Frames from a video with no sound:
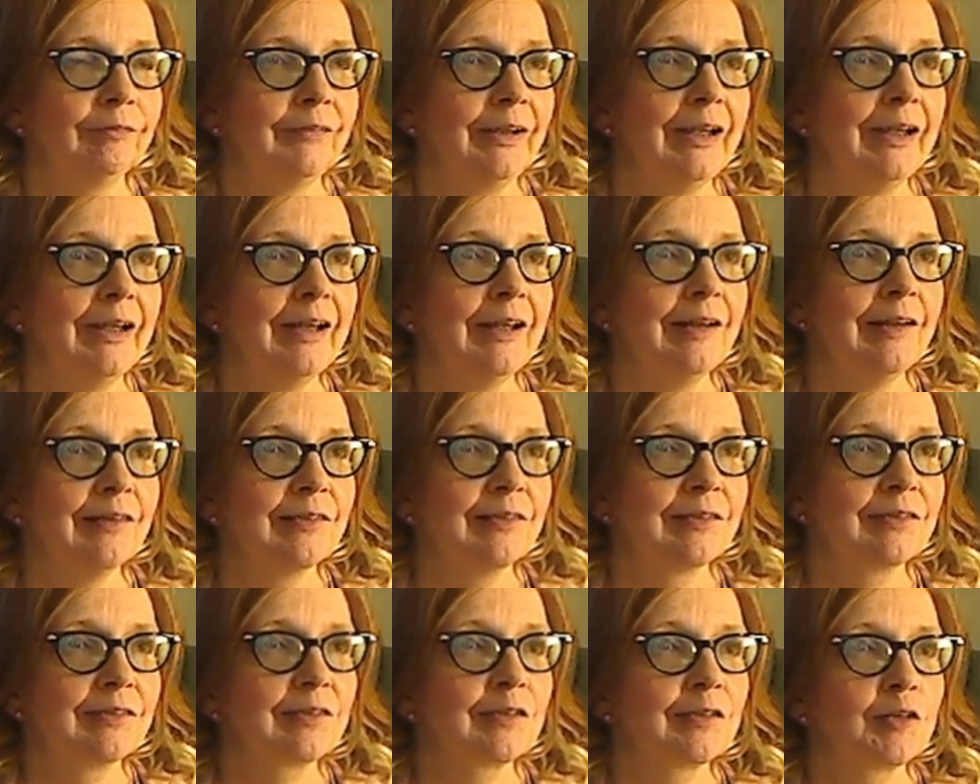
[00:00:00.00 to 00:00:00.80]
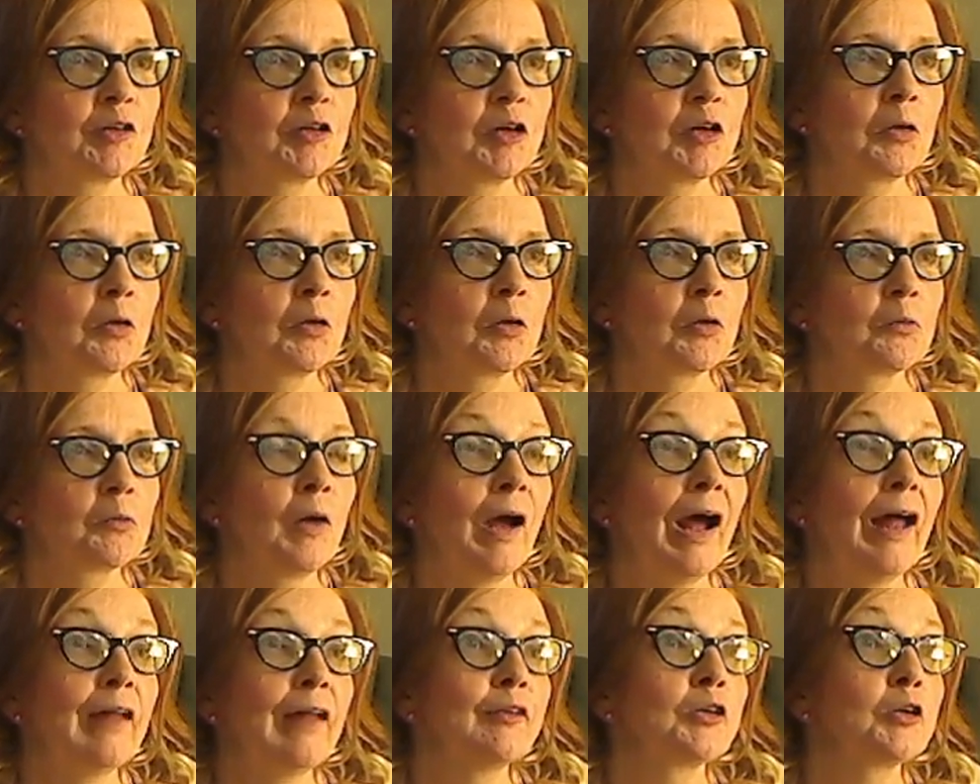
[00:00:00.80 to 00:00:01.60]
is
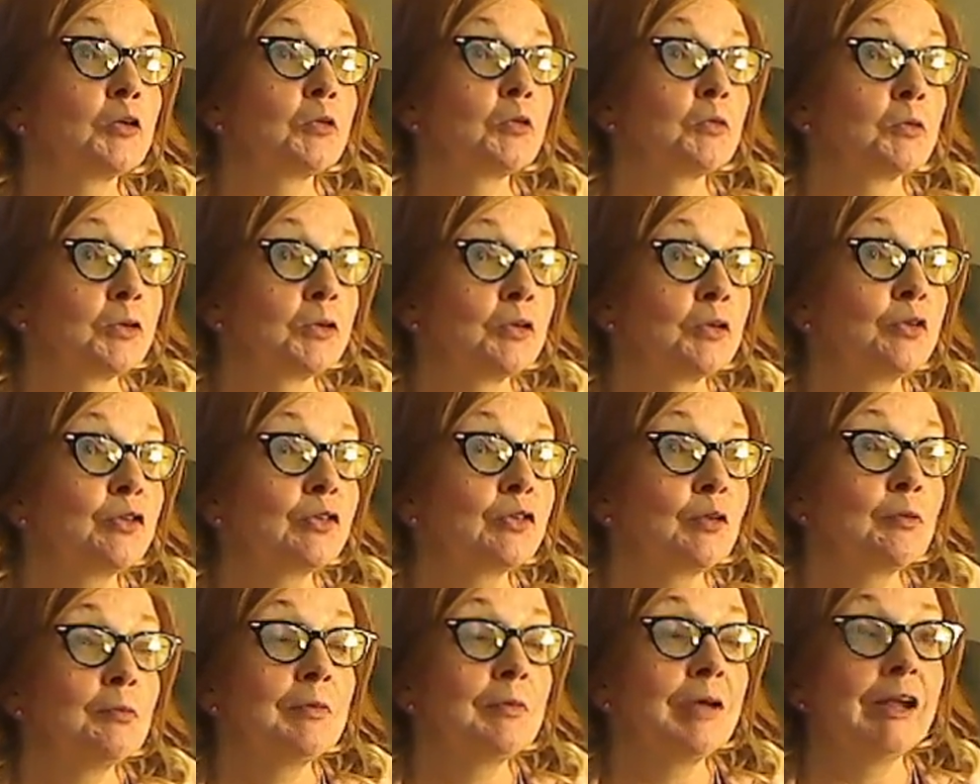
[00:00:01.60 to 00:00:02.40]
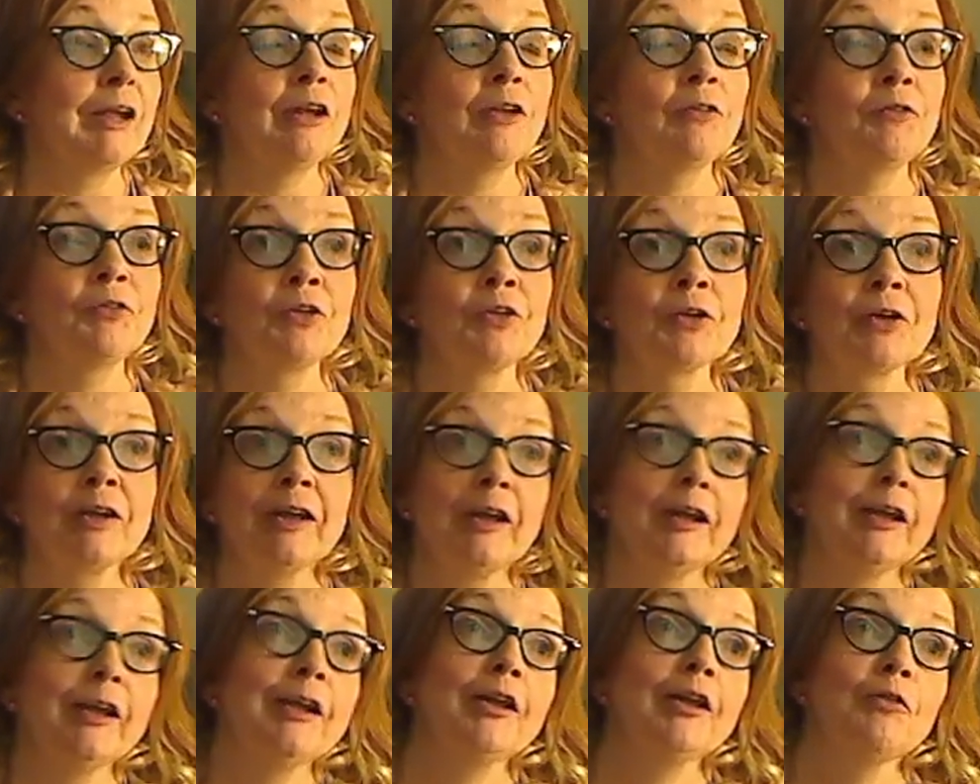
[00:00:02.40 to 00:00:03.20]
rather gruesome, and if you're
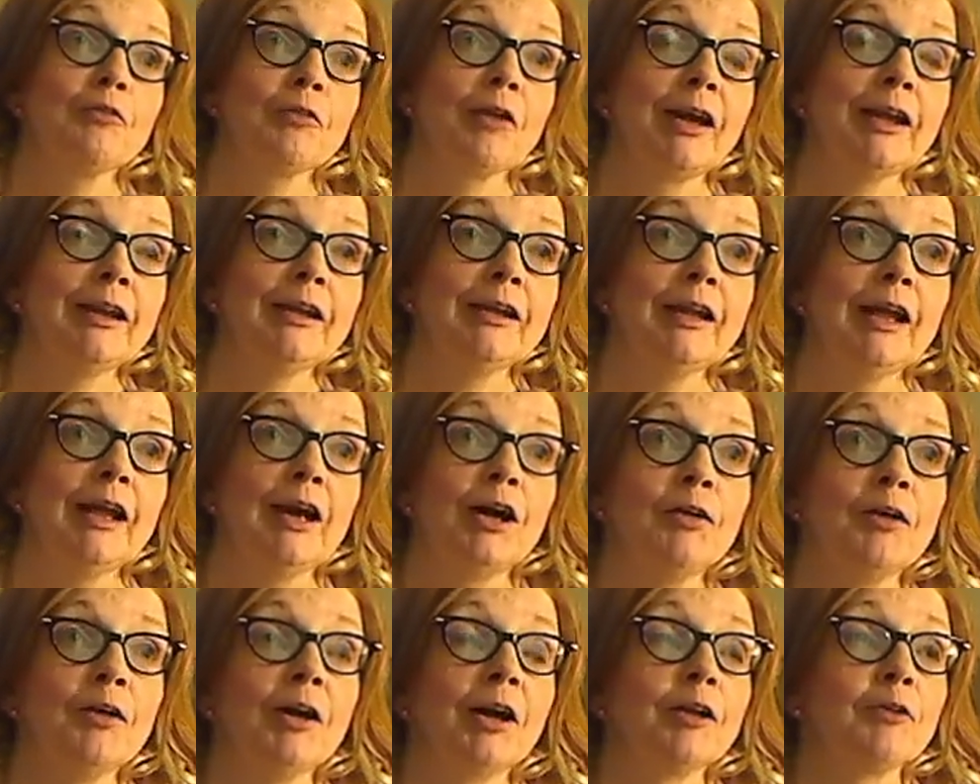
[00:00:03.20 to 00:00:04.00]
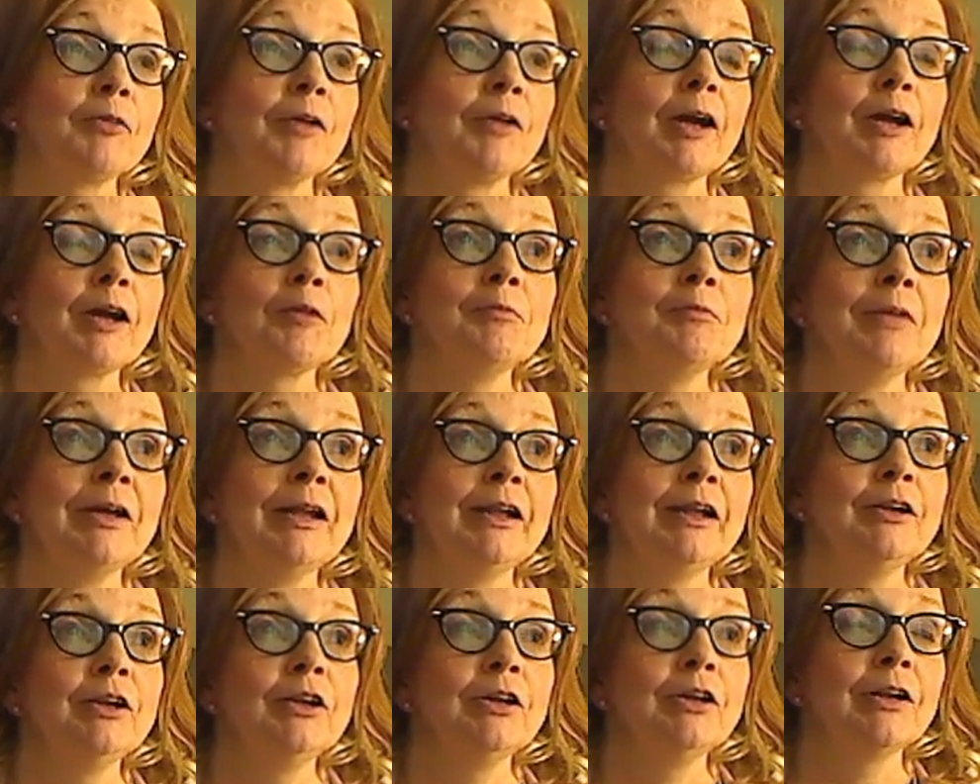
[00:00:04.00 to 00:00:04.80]
eating right now, I'd
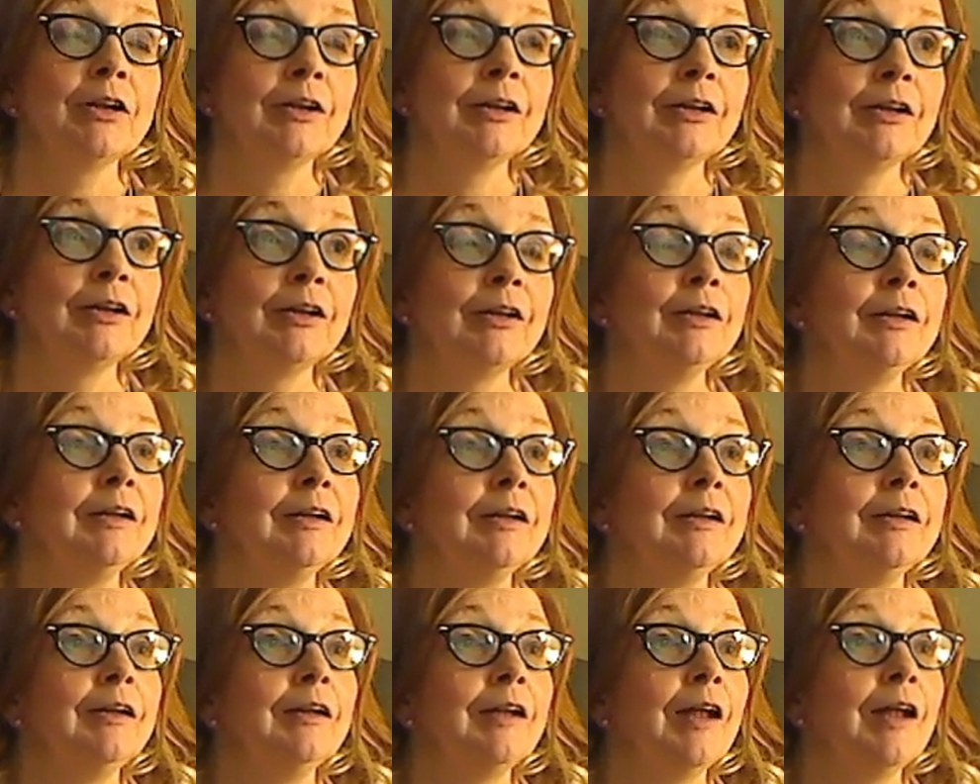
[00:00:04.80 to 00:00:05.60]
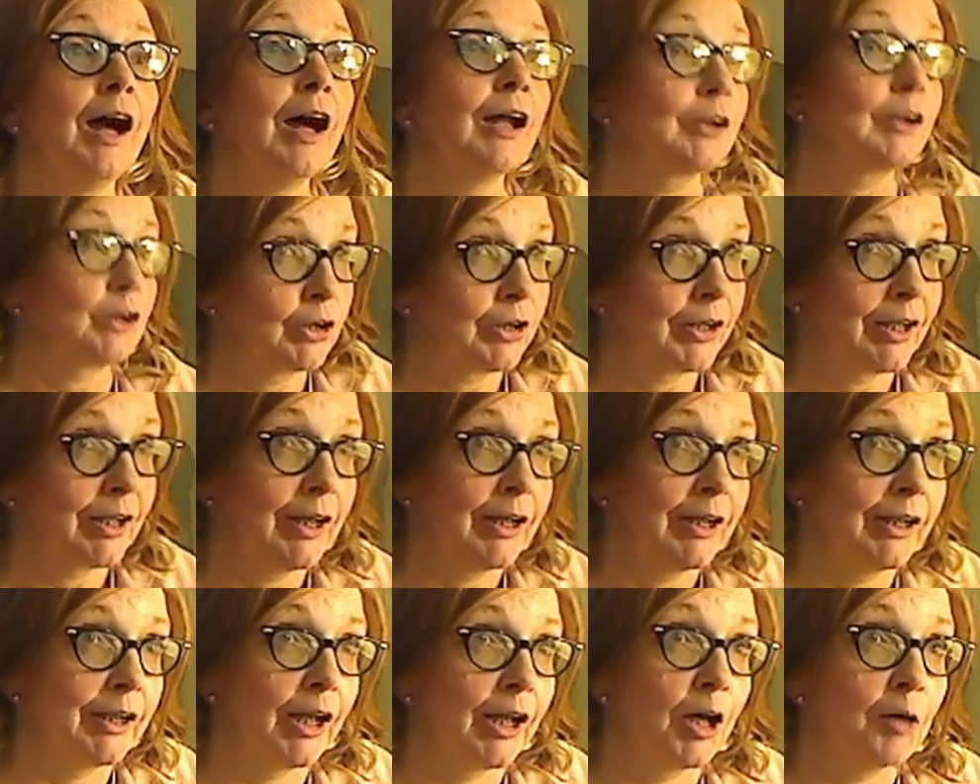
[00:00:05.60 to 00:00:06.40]
recommend not
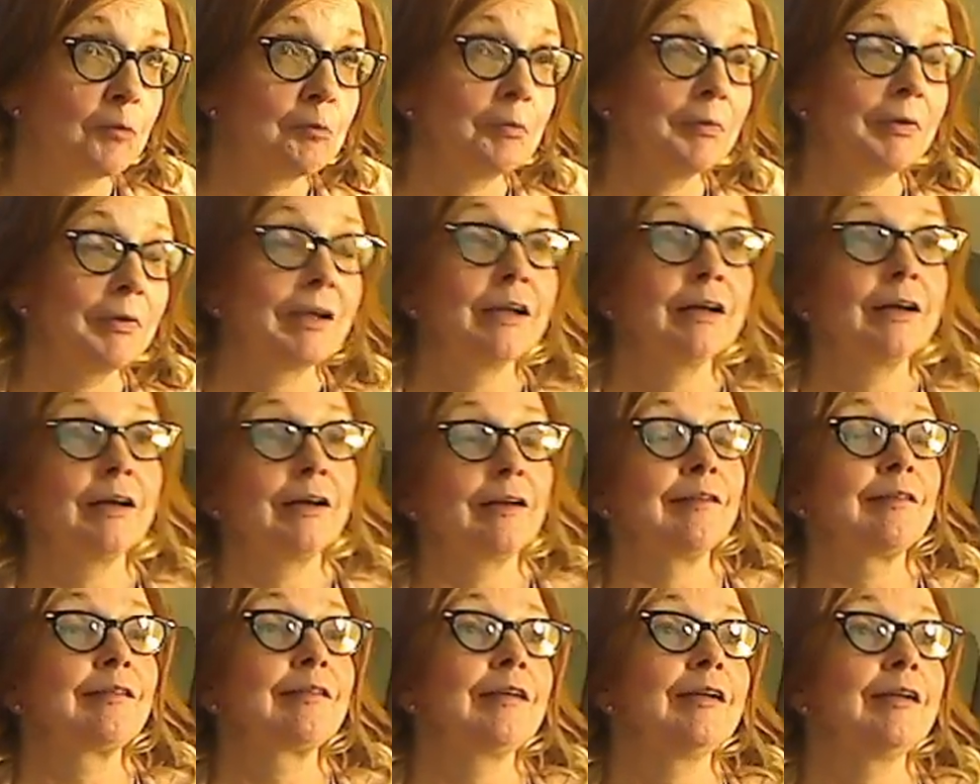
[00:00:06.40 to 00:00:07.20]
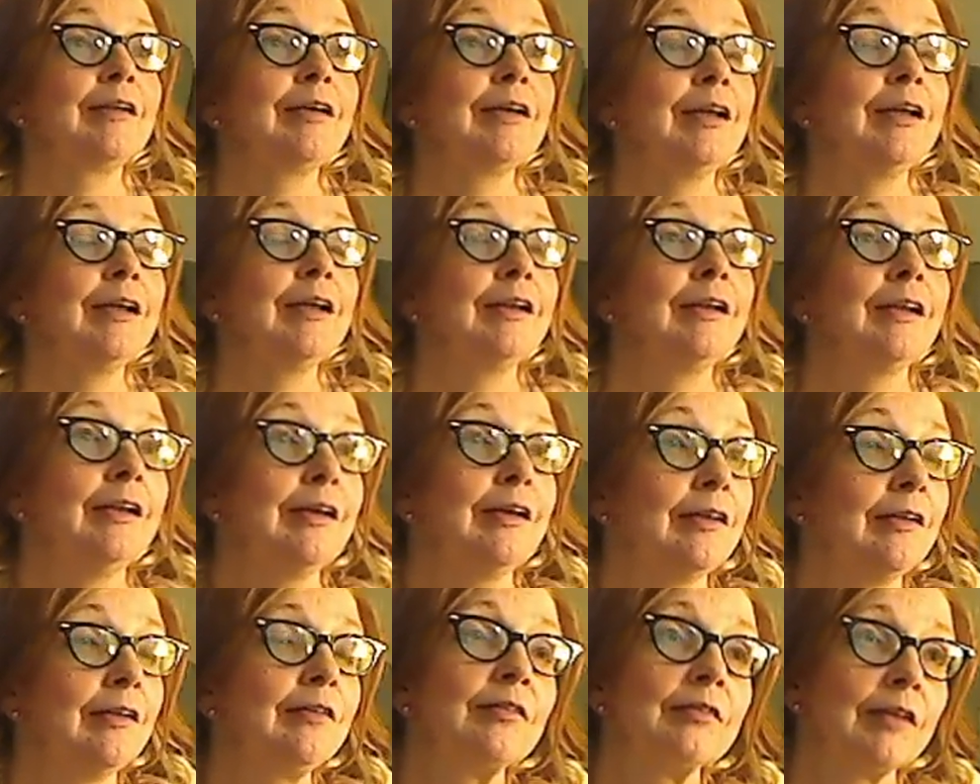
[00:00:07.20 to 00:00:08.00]
looking it up, because it
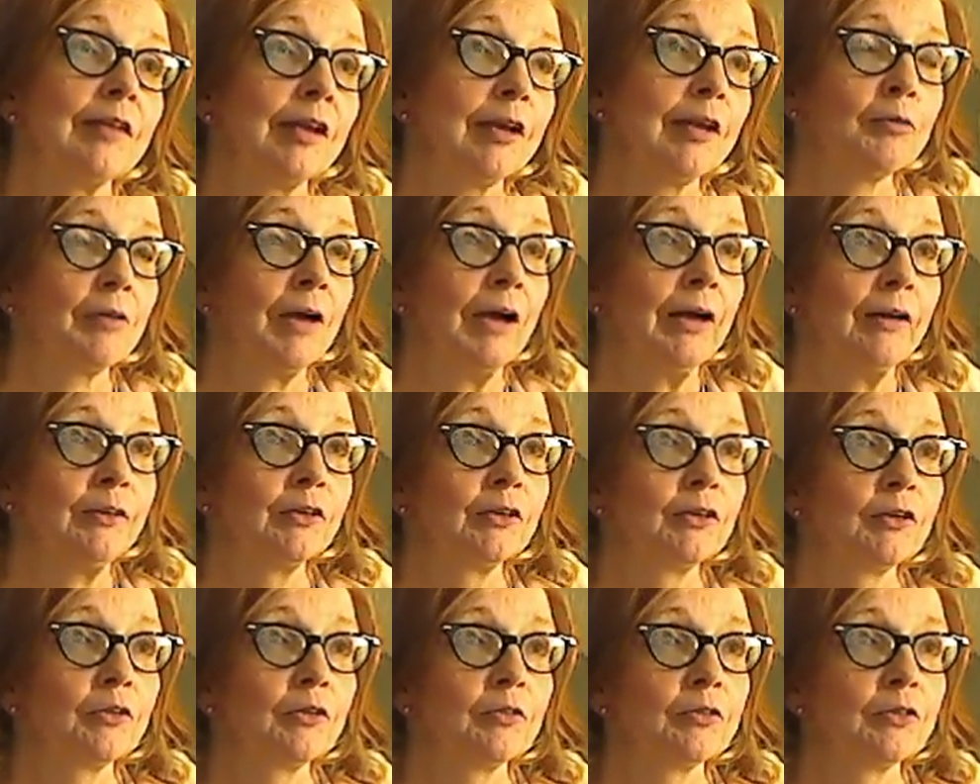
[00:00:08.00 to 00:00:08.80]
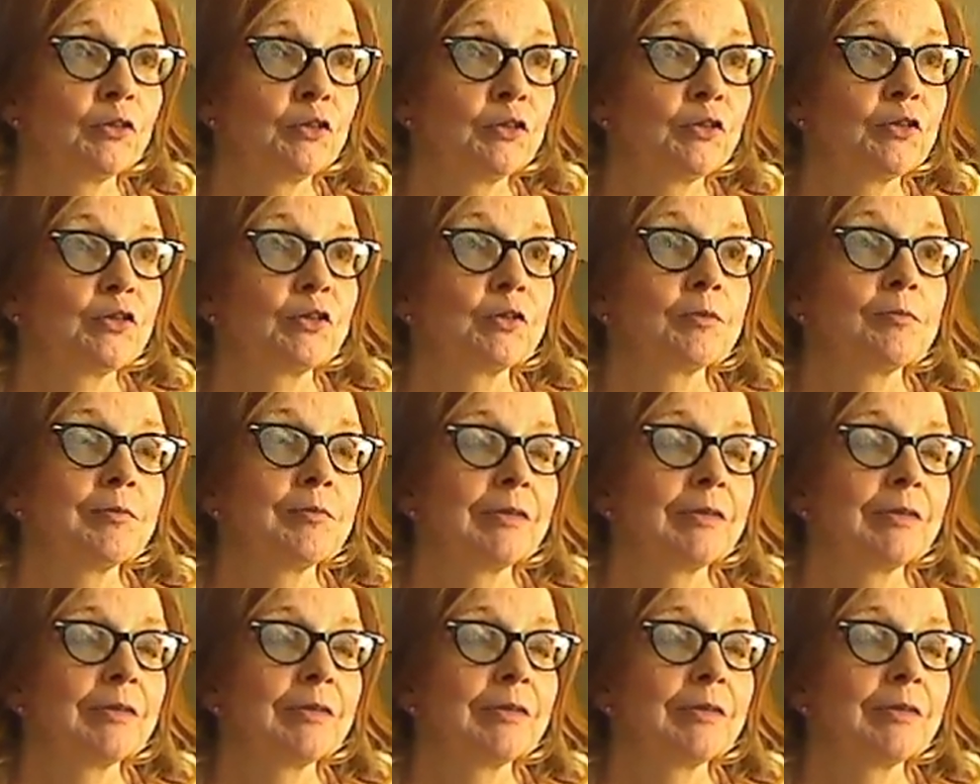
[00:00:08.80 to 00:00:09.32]
is a rather gruesome